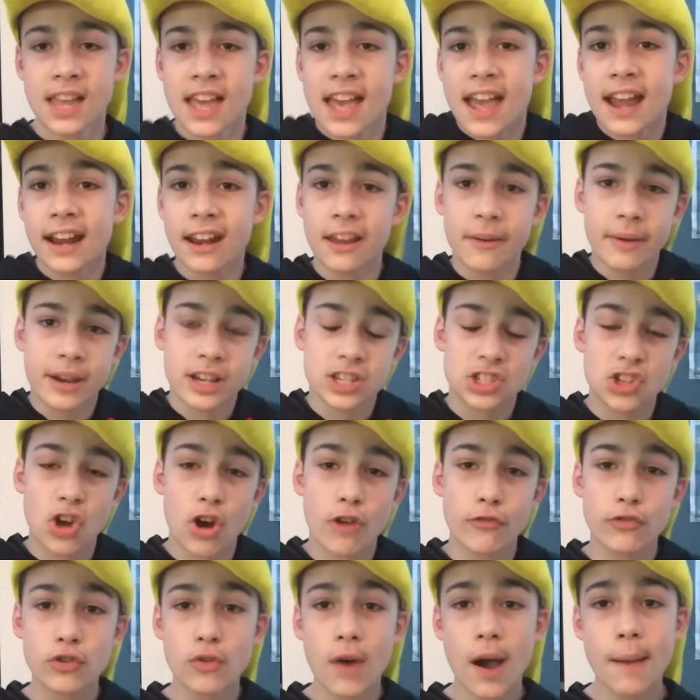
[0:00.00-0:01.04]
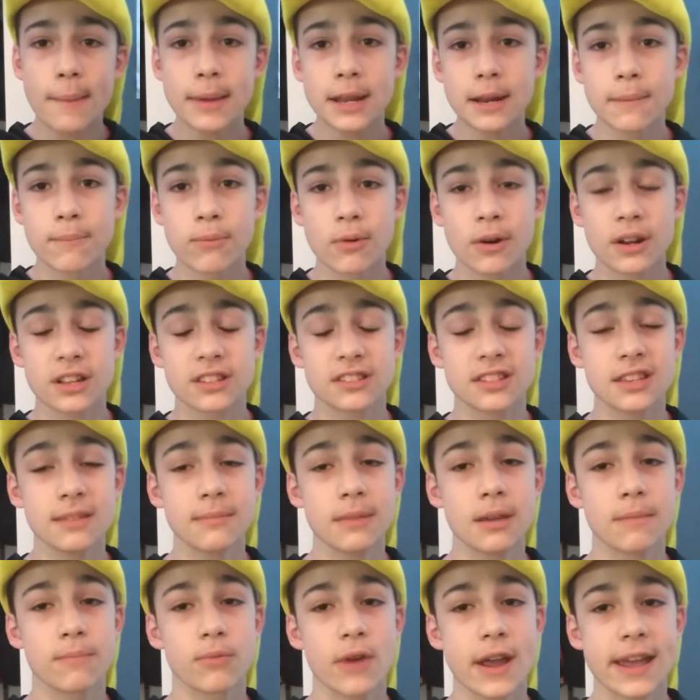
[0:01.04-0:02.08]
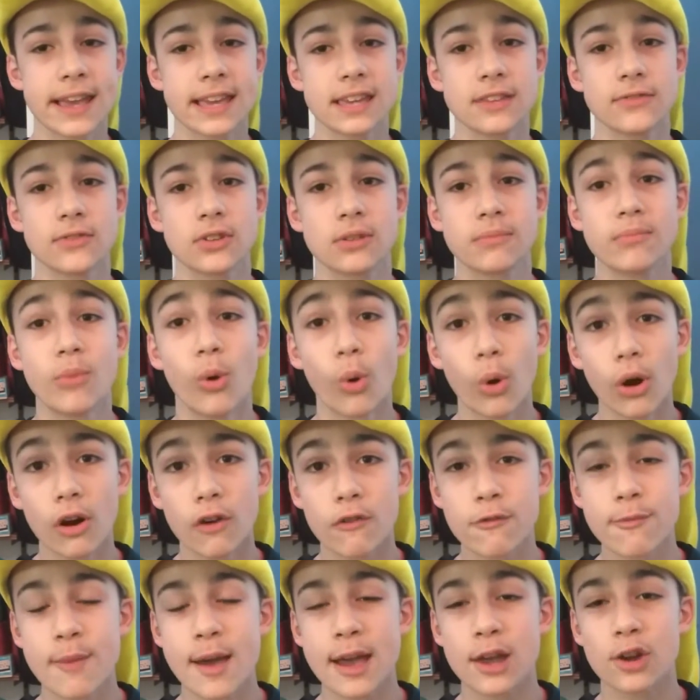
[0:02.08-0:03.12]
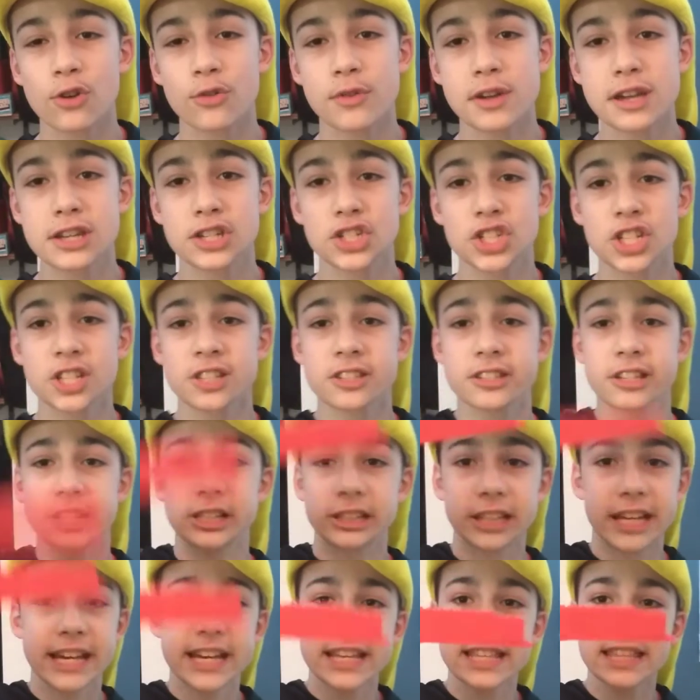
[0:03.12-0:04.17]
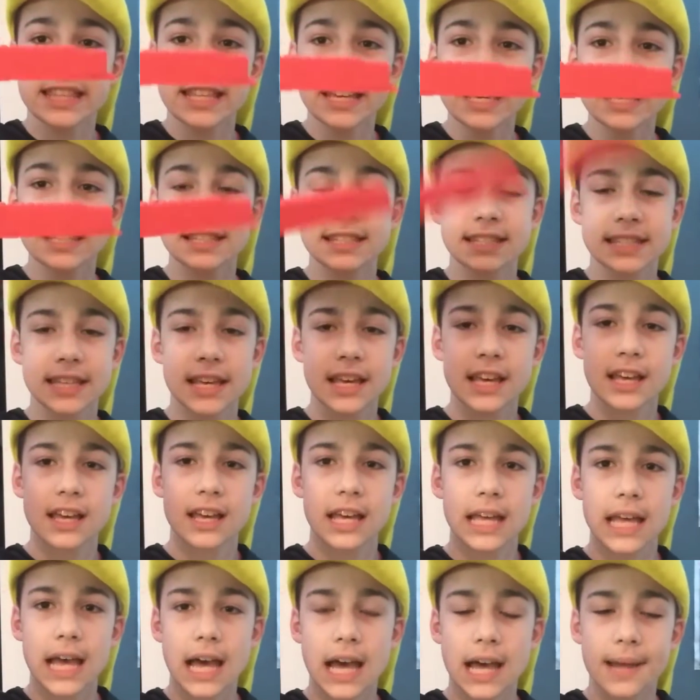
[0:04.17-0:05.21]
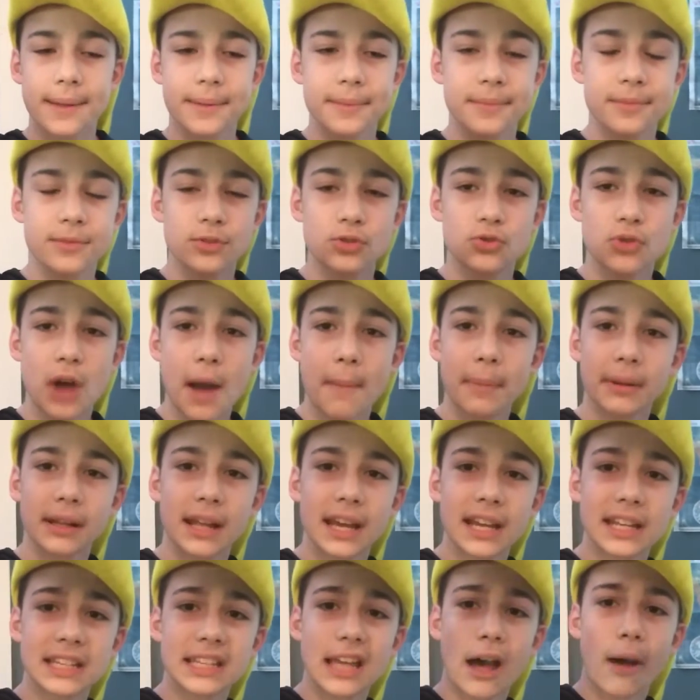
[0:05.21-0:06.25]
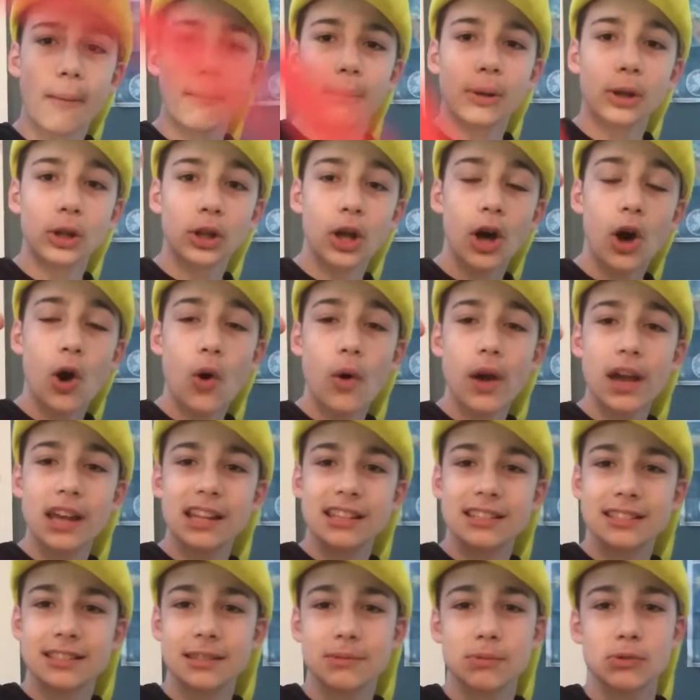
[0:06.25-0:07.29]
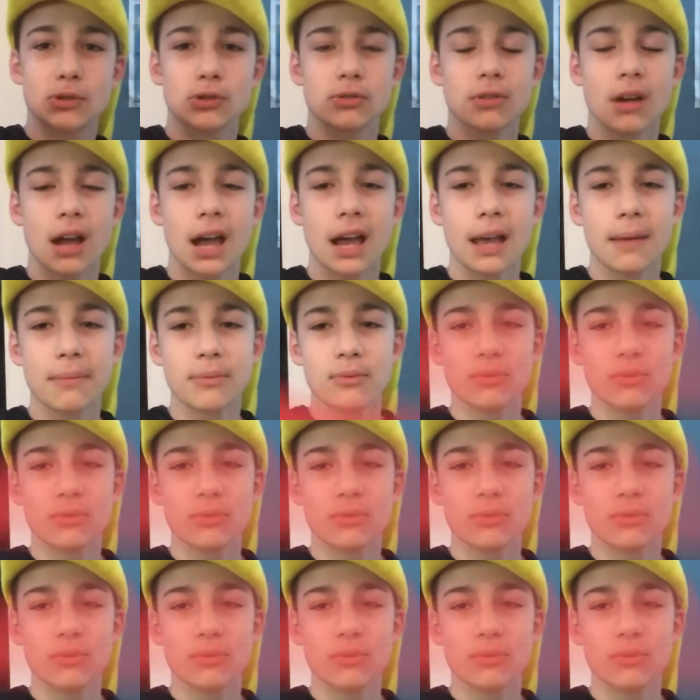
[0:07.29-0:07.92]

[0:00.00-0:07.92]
Anyway, so if you want me to see me break even more of my creations like this, uh, drop a like down below and subscribe